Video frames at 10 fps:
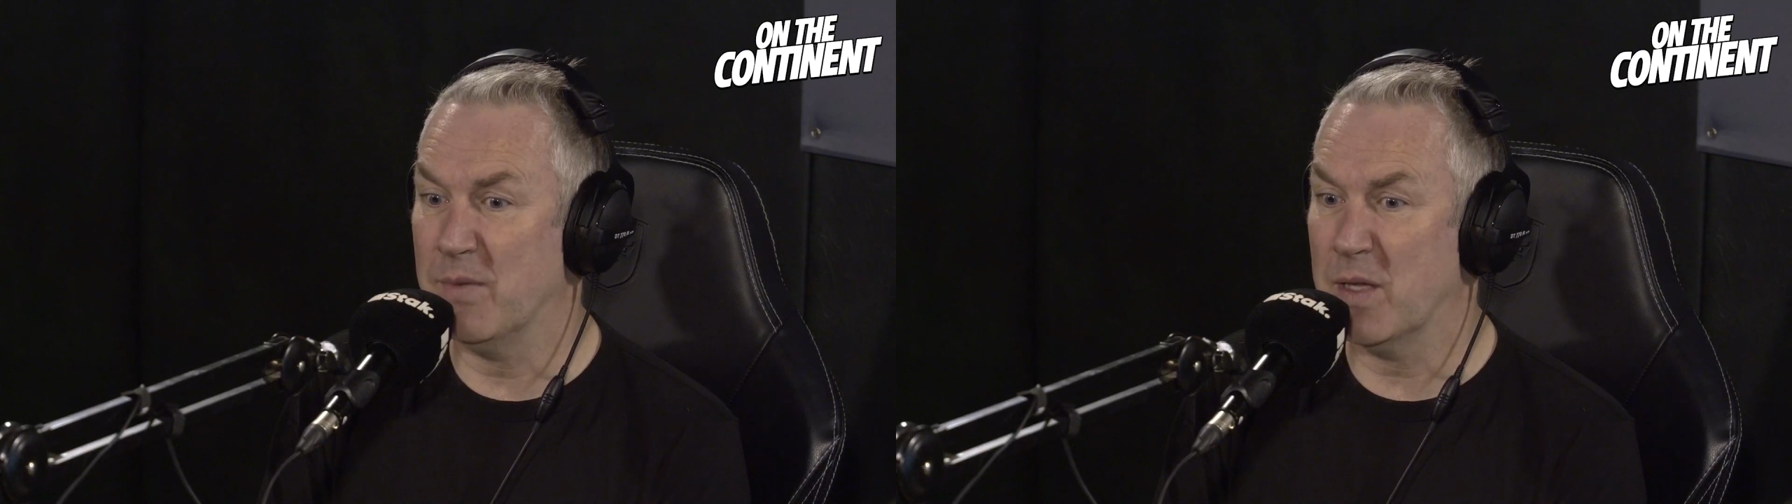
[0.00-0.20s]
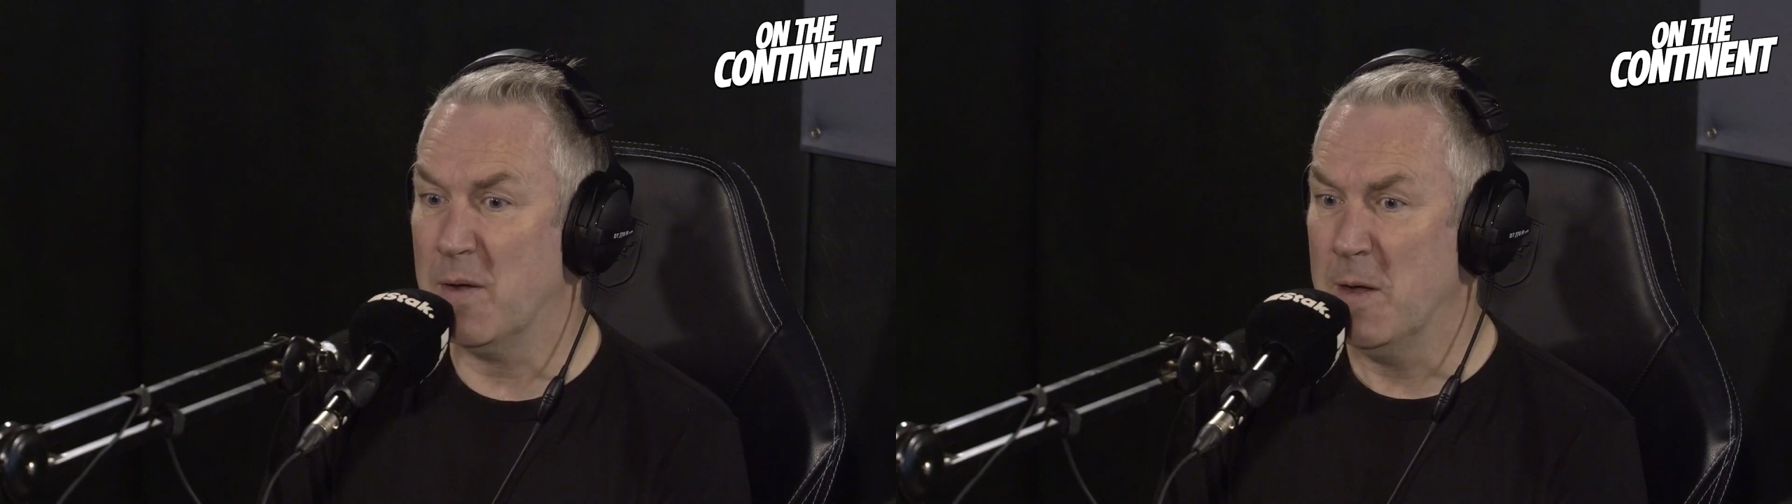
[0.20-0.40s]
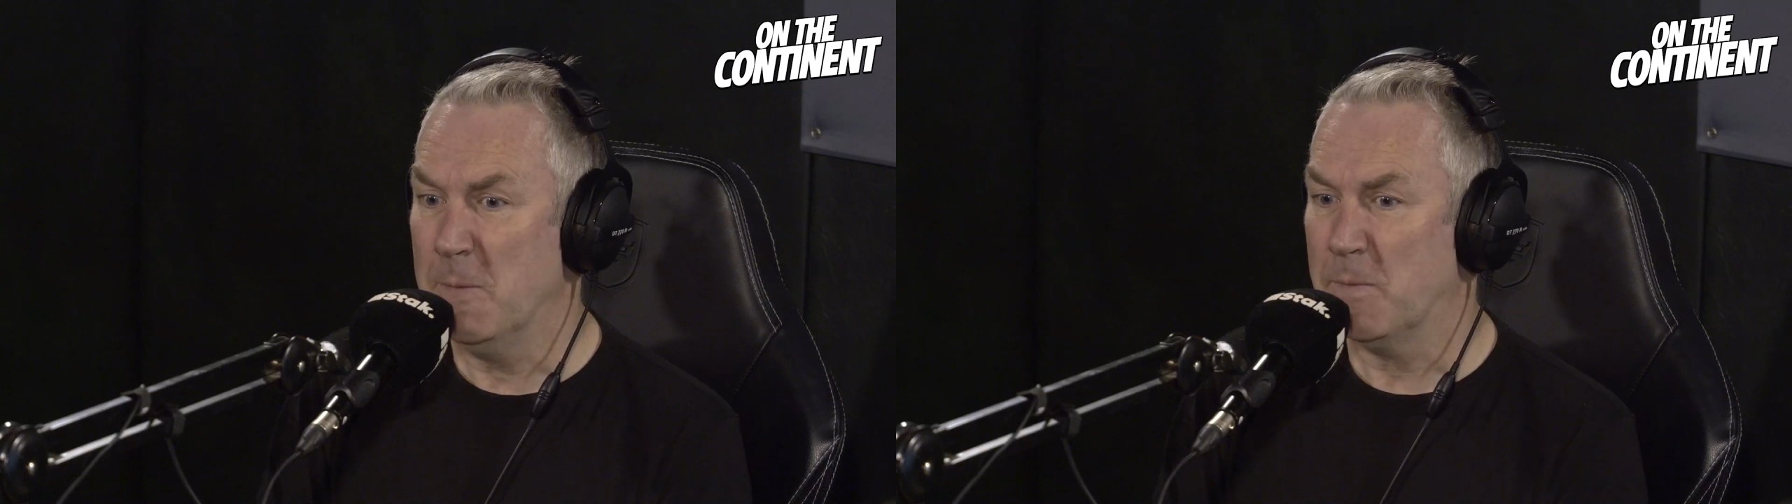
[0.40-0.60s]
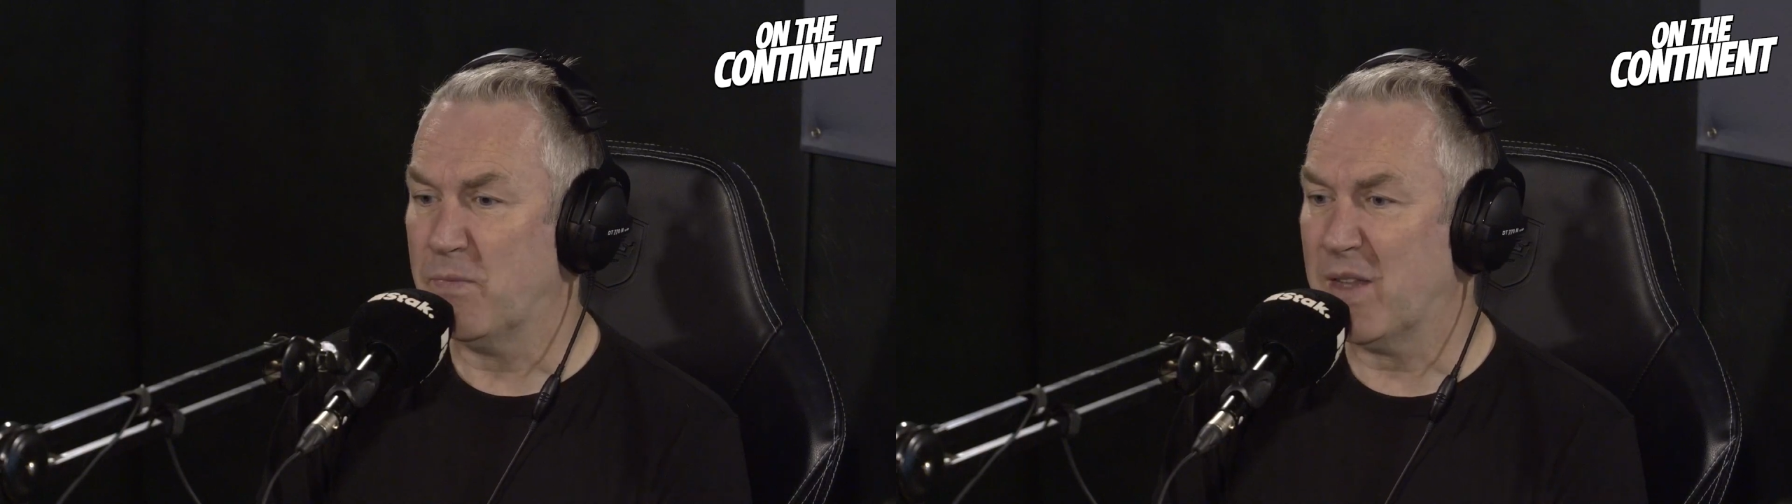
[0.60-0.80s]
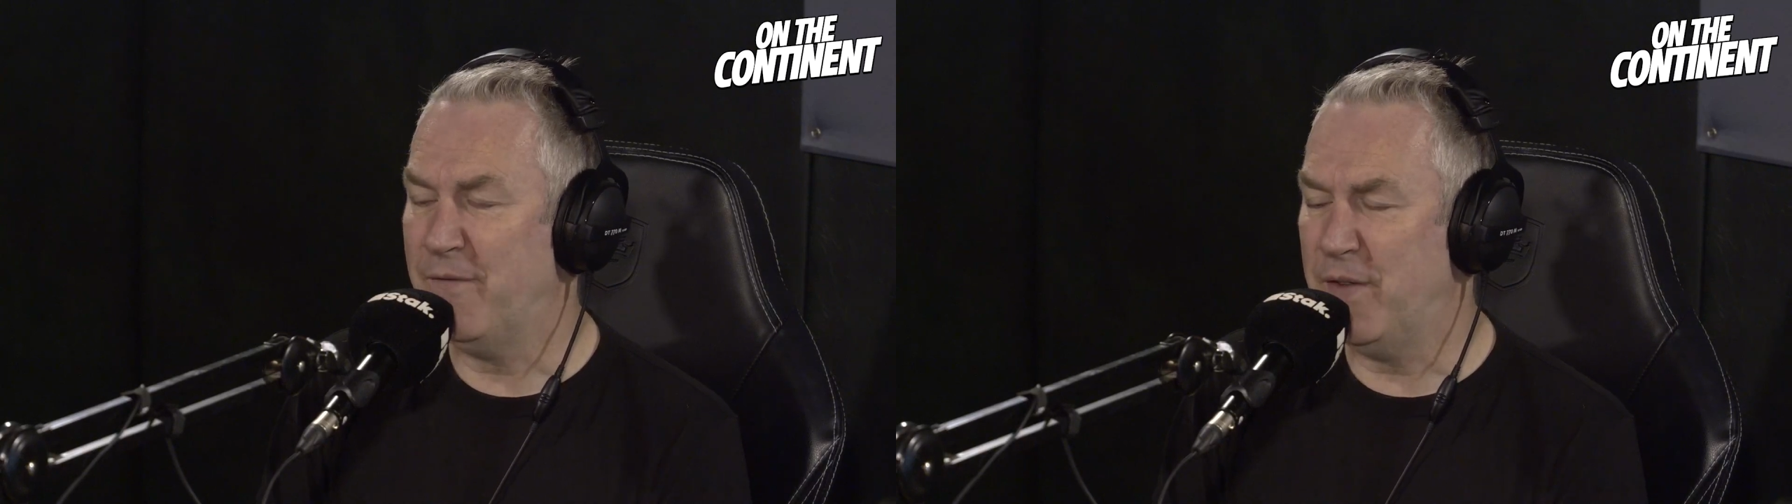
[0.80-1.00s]
So
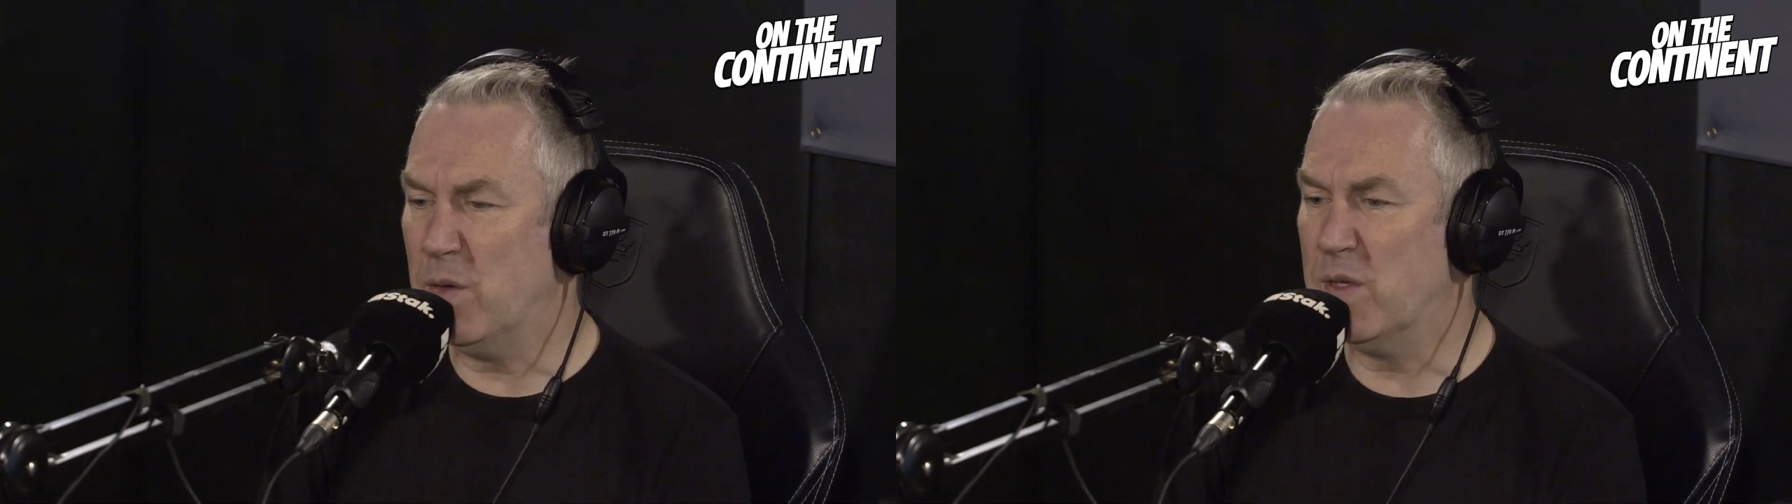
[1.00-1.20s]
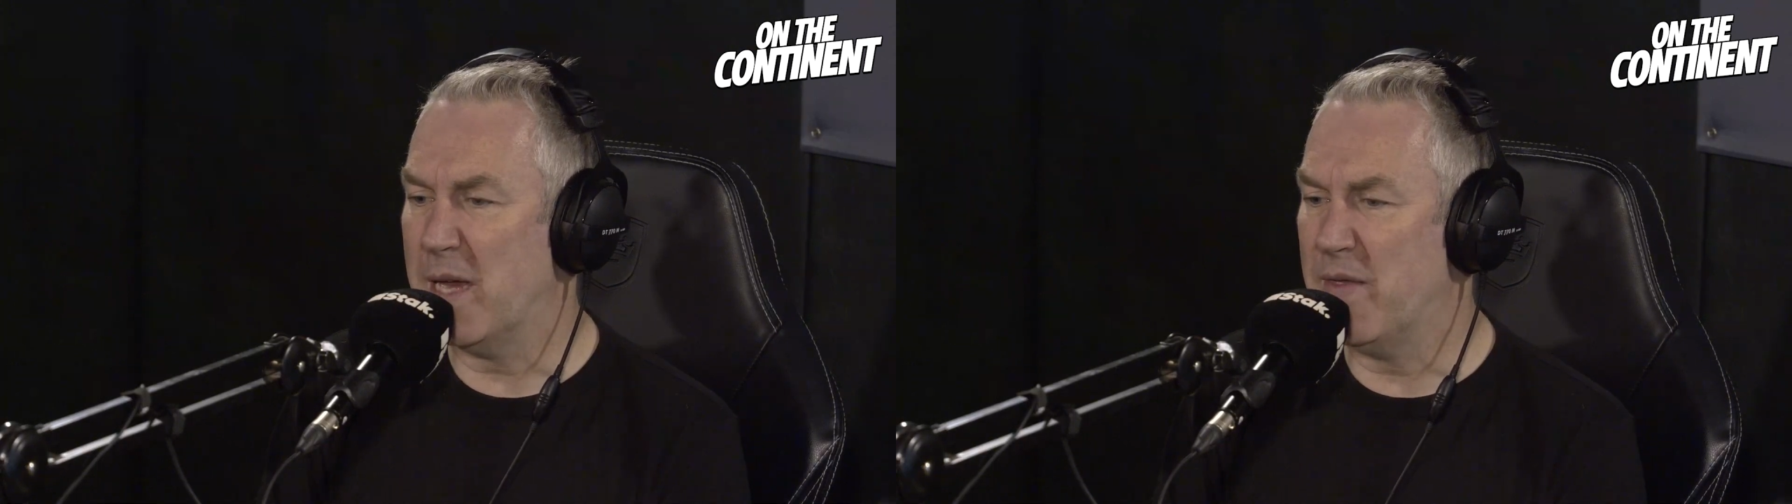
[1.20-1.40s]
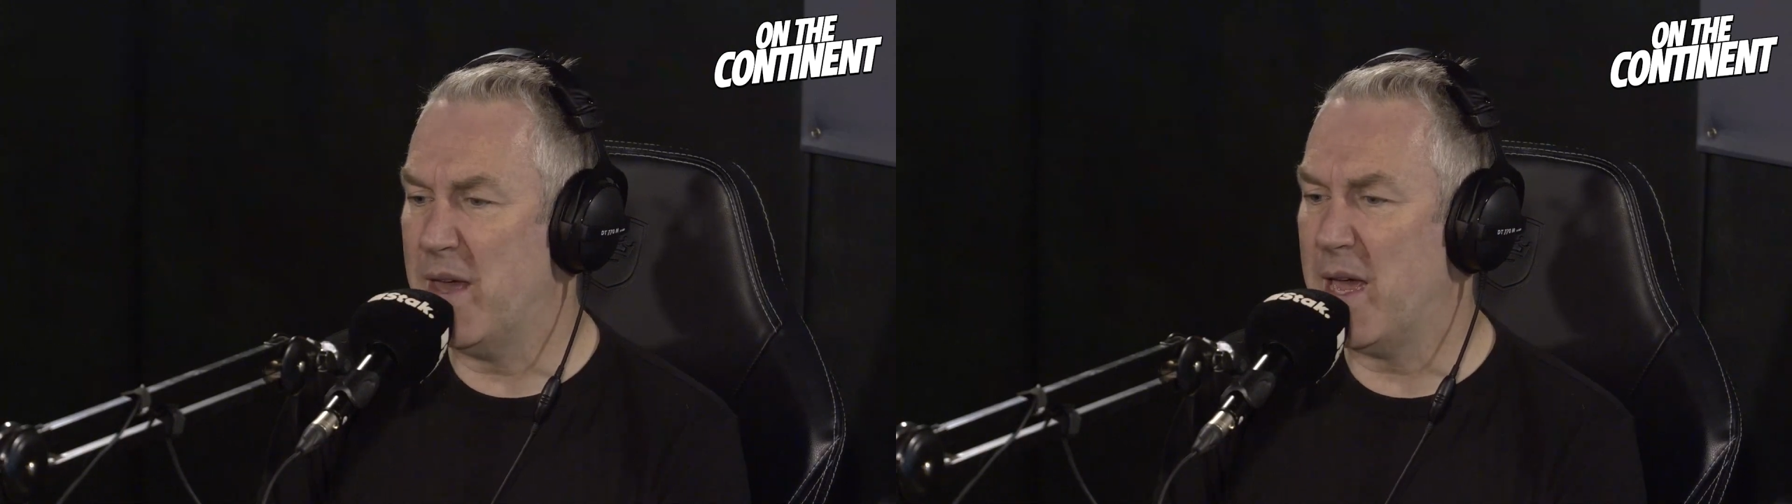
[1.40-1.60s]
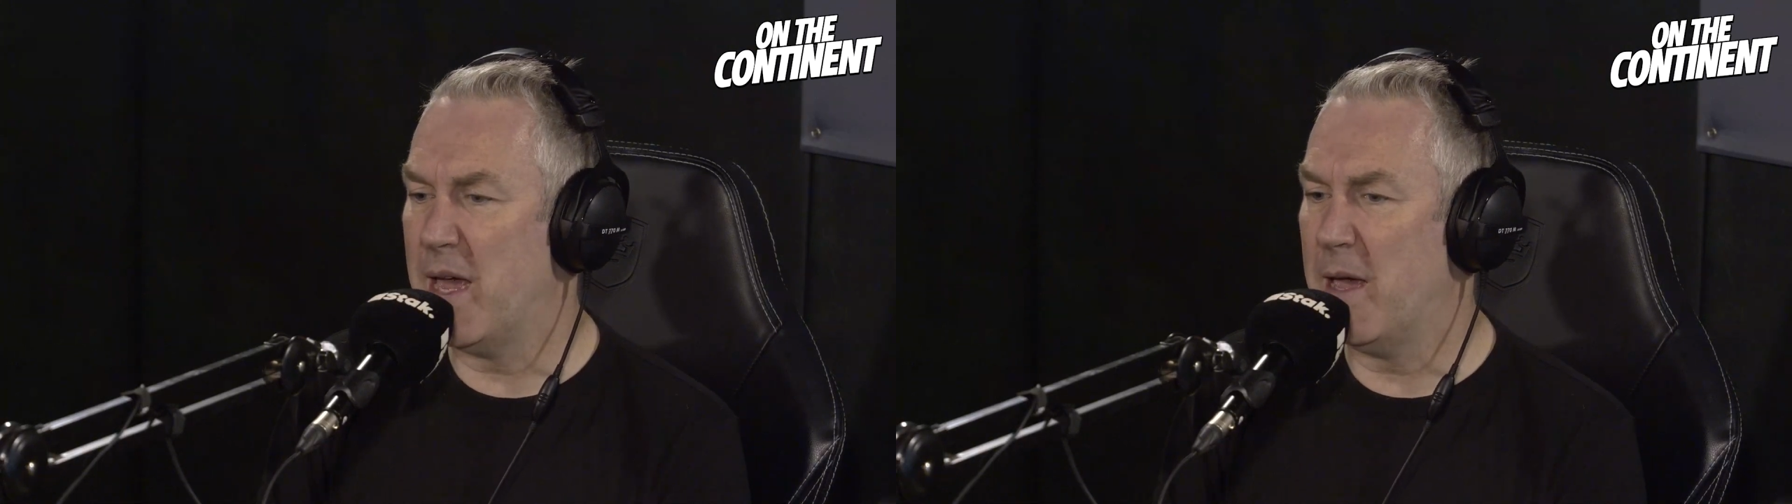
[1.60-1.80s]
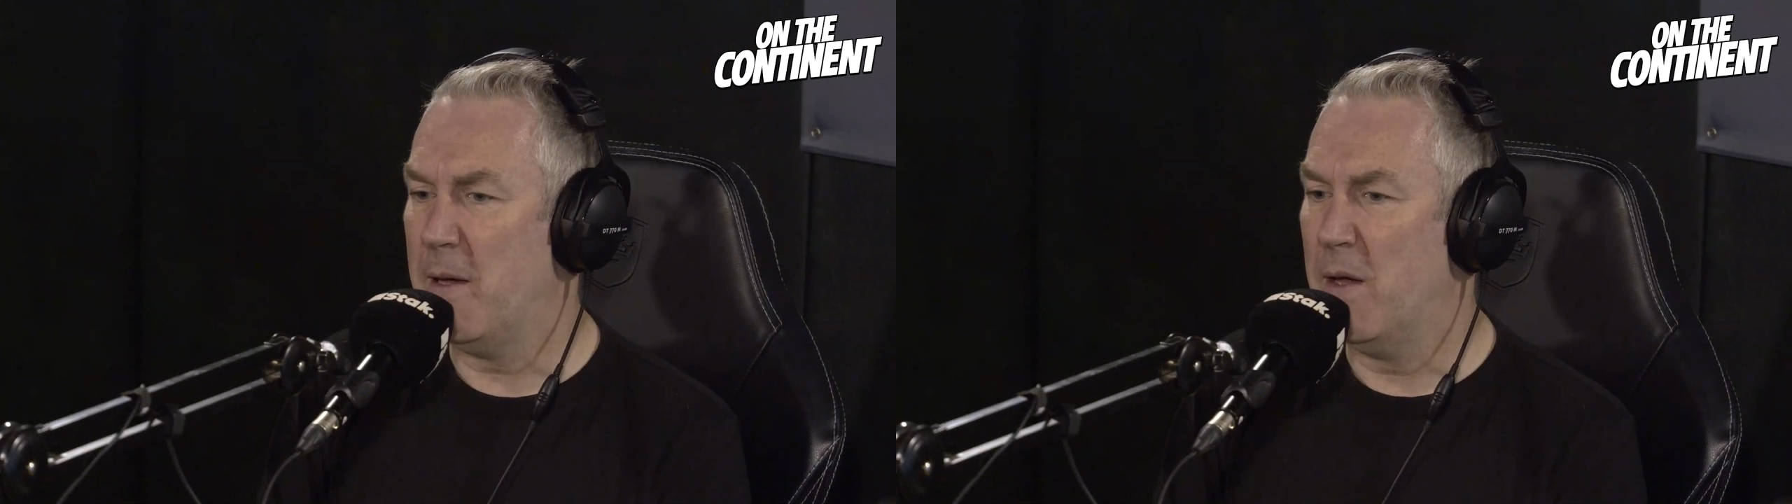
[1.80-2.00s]
it feels like
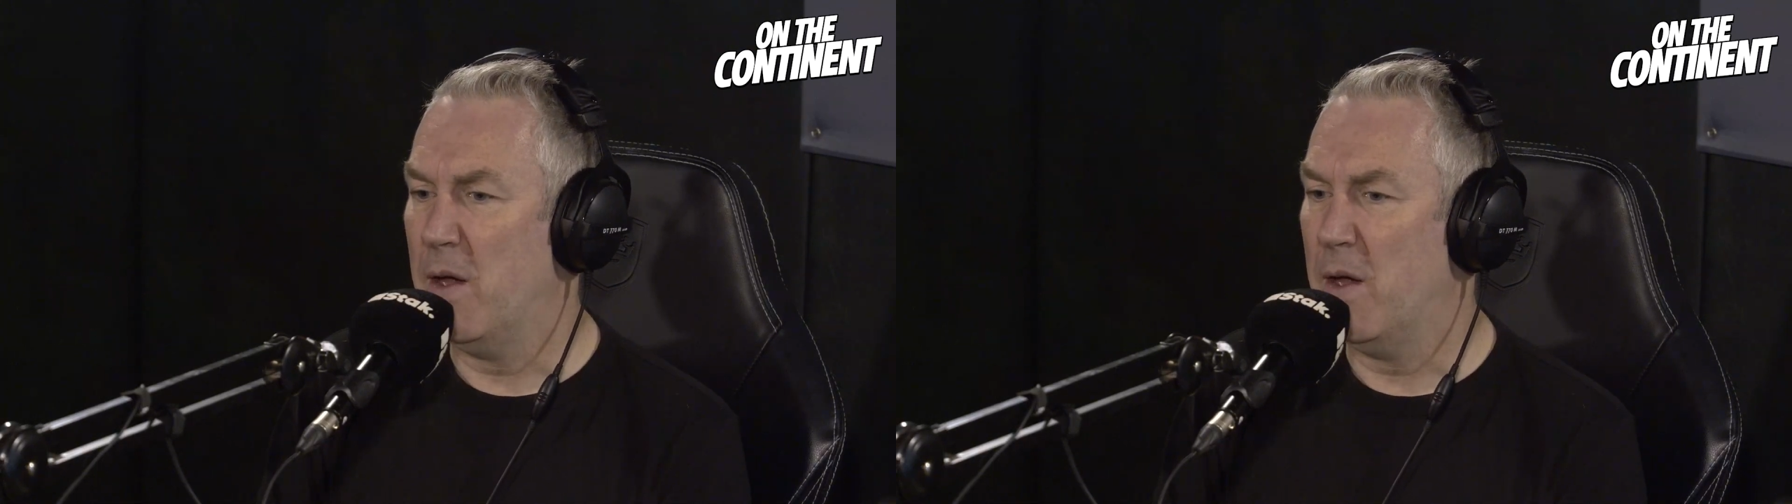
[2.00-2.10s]
they're